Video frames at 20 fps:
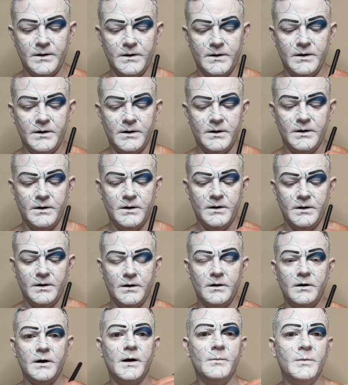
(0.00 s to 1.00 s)

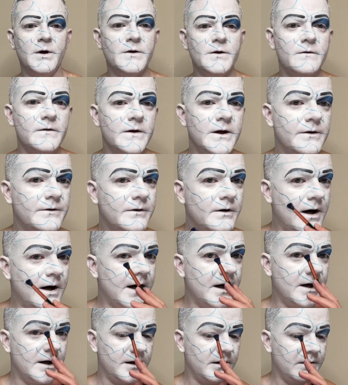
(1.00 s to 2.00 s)
All right, I'm going to do the other
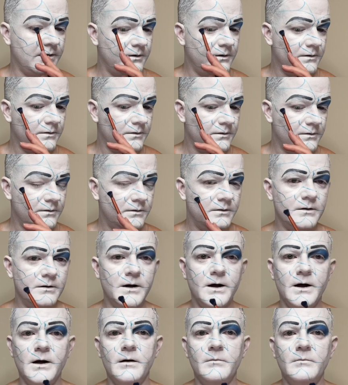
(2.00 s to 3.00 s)
eye,
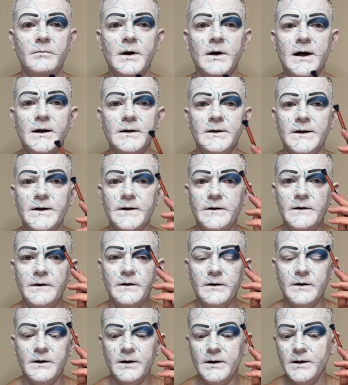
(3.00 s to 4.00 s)
eyelid,
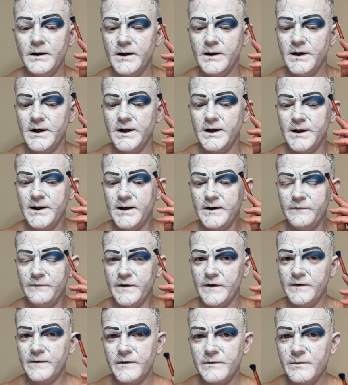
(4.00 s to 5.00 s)
and
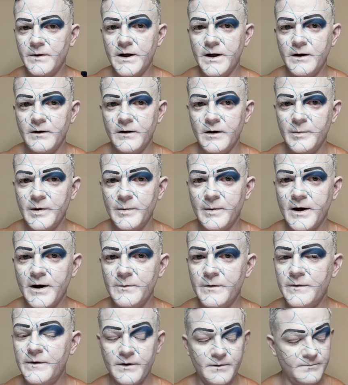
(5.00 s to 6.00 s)
fix this right here, and I'll be back
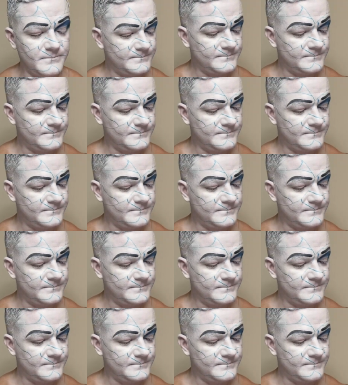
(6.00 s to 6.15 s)
with you.